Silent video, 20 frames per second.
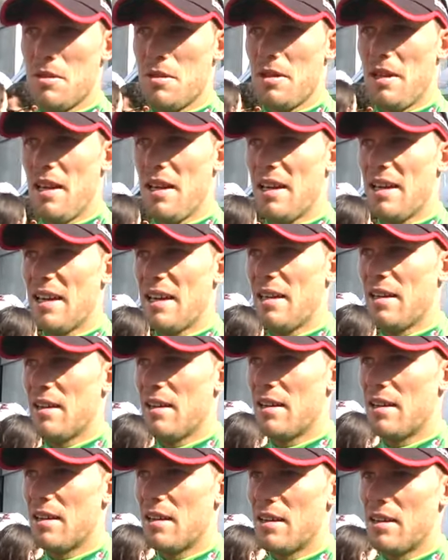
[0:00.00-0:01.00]
Yeah, again,
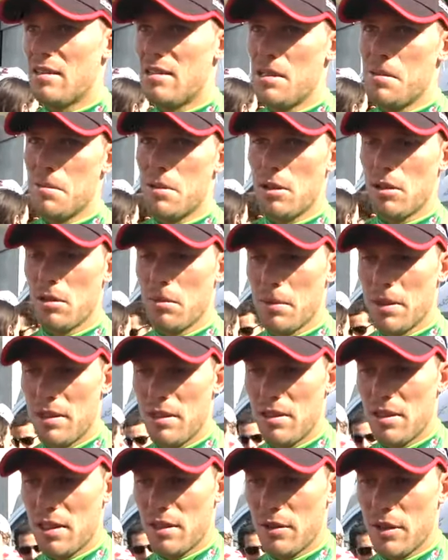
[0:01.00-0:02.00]
Team Colombia
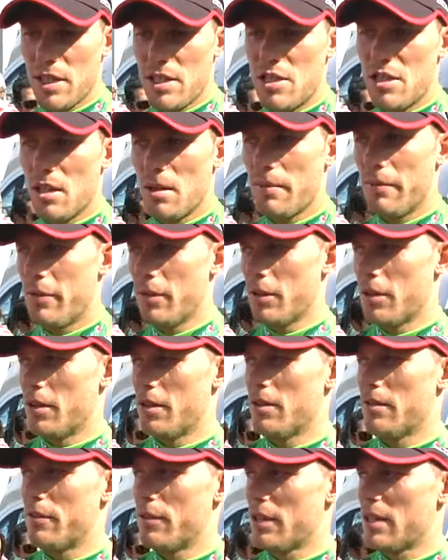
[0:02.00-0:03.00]
did a great job
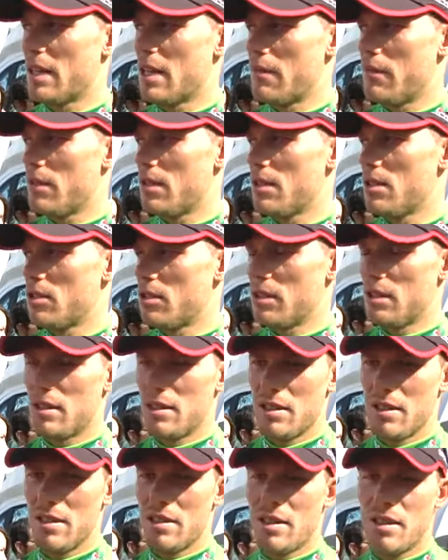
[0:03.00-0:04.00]
for Cavendish,
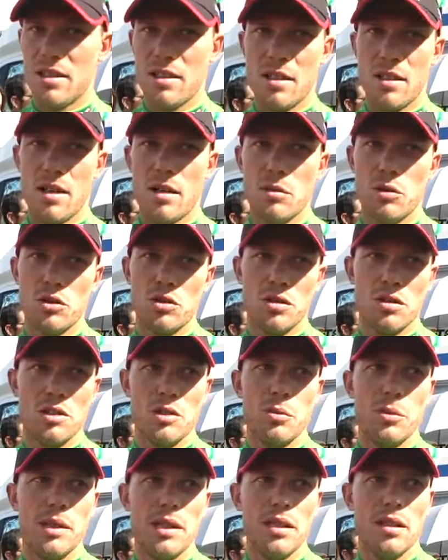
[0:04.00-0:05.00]
and I was on
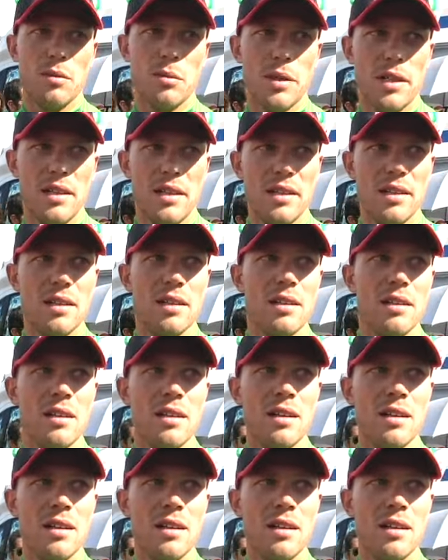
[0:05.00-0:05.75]
his wheel when he